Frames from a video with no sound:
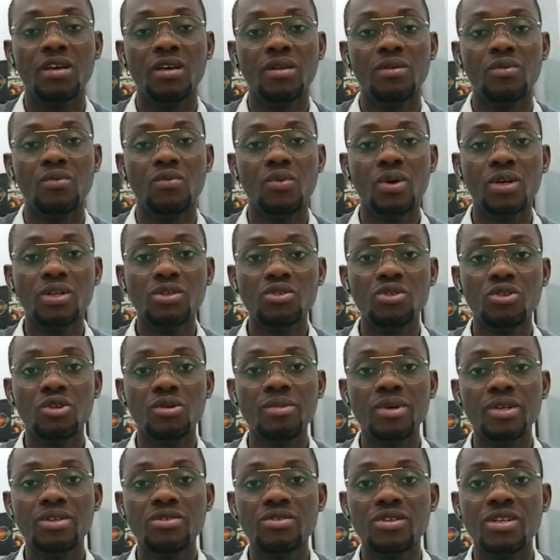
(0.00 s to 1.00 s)
And what
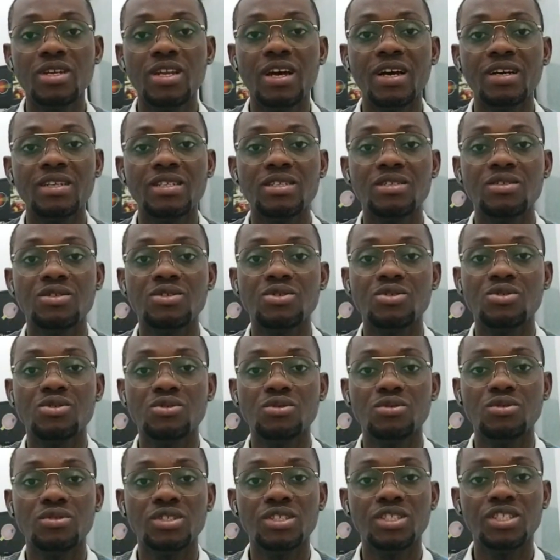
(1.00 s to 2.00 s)
tonometry does is
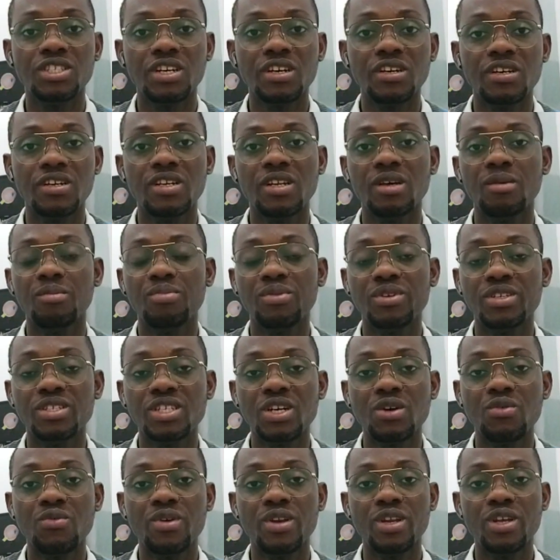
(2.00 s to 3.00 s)
to check the
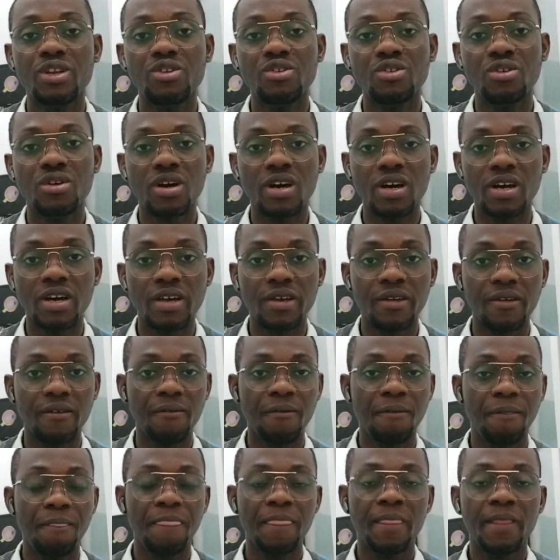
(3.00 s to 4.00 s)
pressure within your eye.
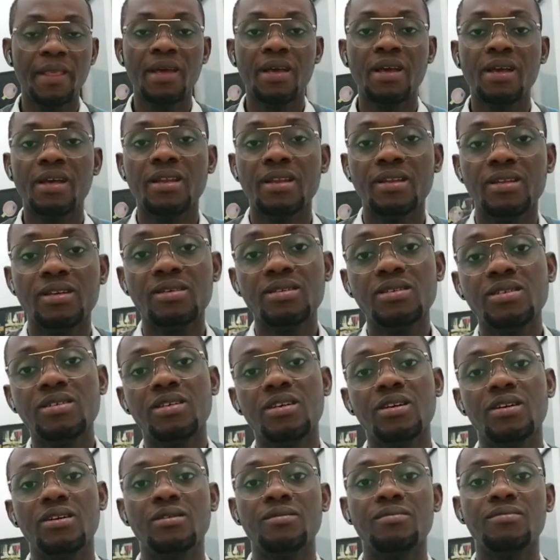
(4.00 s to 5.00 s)

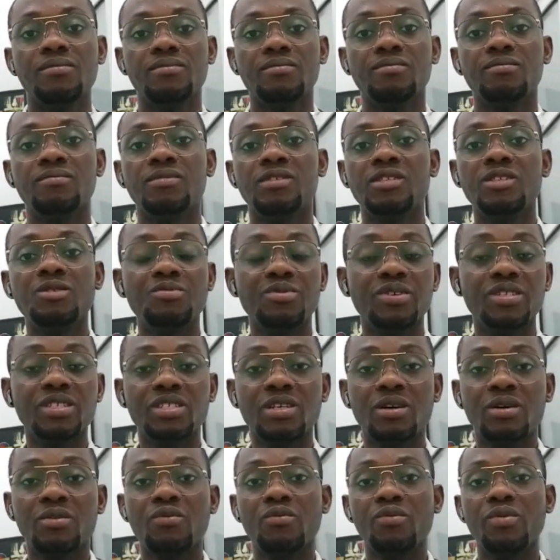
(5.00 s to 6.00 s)
This
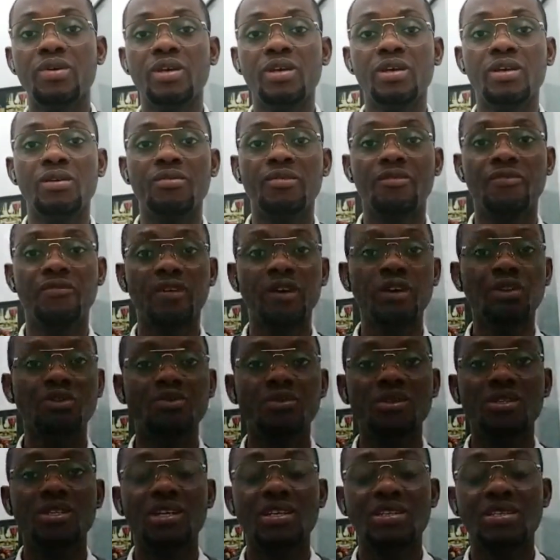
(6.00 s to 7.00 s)
pressure, we refer
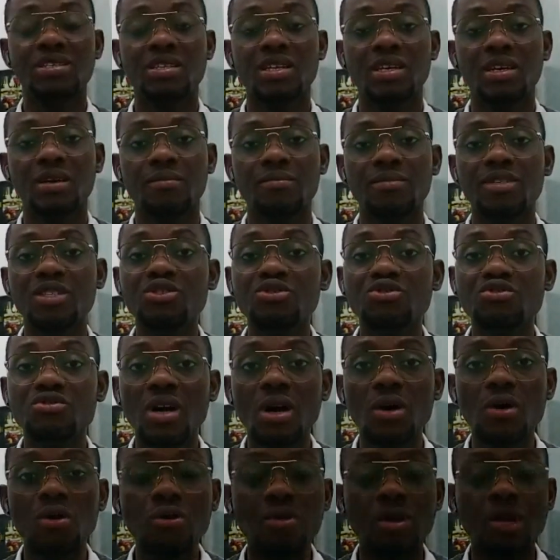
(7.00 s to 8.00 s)
to it as
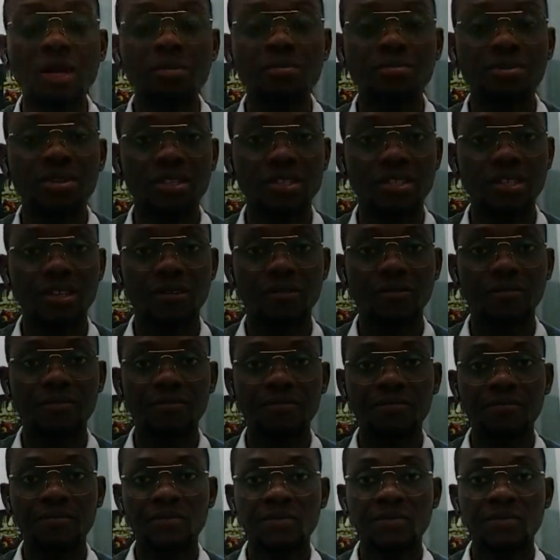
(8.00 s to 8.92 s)
intraocular pressure.